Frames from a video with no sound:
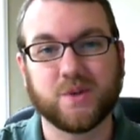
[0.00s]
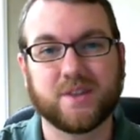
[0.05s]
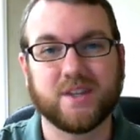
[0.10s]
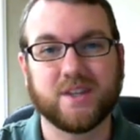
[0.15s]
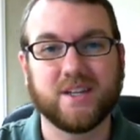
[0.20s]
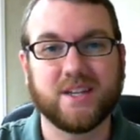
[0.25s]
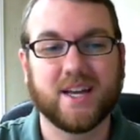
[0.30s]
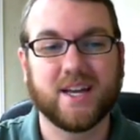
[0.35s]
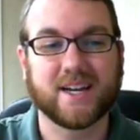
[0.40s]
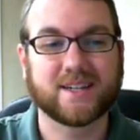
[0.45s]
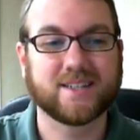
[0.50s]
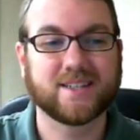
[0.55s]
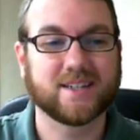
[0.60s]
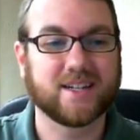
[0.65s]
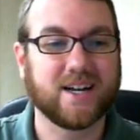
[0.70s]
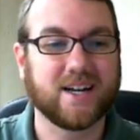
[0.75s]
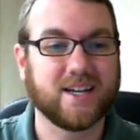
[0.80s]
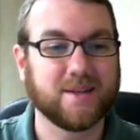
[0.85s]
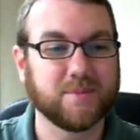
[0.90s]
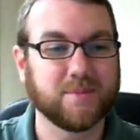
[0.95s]
the Hexxeh
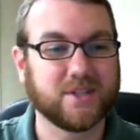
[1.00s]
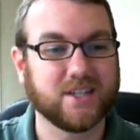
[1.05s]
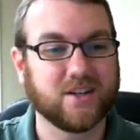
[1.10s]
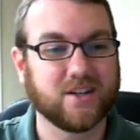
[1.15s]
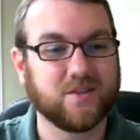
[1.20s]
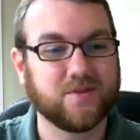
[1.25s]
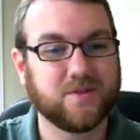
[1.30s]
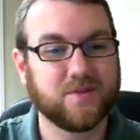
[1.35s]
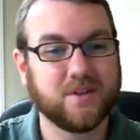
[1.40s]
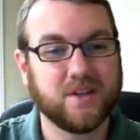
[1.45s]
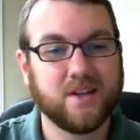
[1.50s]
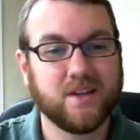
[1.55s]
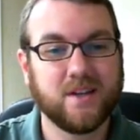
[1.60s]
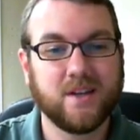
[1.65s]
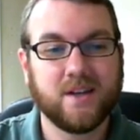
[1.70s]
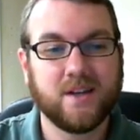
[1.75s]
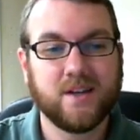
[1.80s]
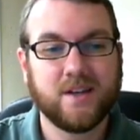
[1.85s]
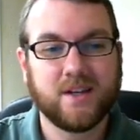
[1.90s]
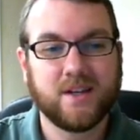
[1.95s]
guy himself.
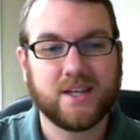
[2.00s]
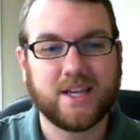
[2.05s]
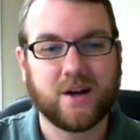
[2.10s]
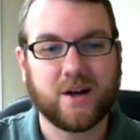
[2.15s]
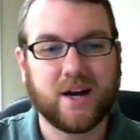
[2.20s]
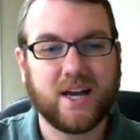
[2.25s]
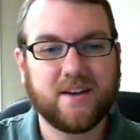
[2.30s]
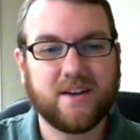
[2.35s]
Now I have